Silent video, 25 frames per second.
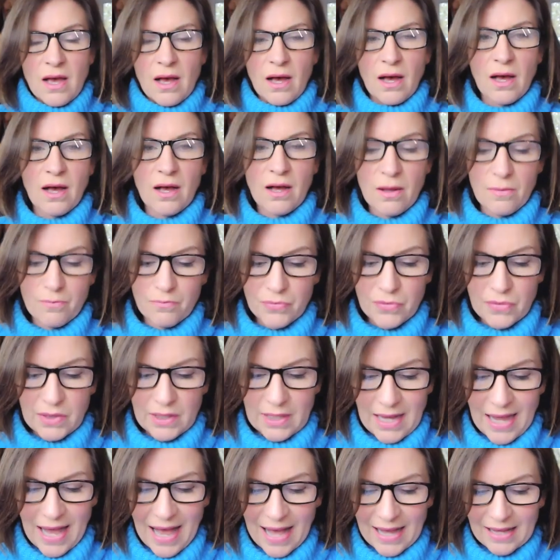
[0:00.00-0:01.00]

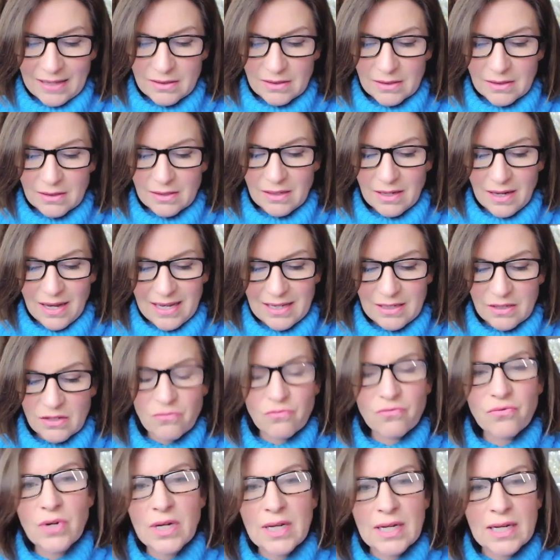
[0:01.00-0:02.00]
And it's
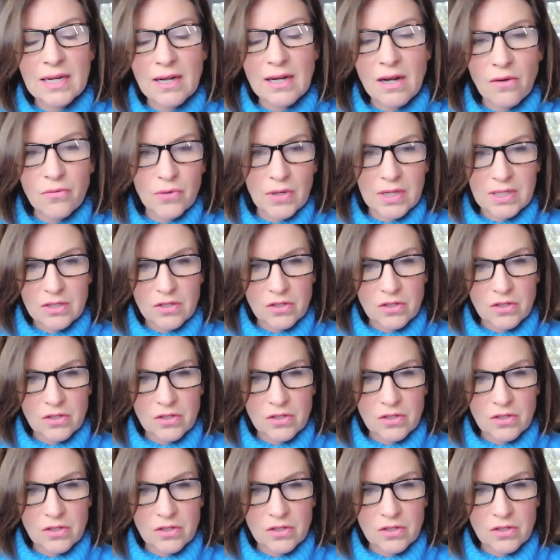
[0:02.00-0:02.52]
really lovely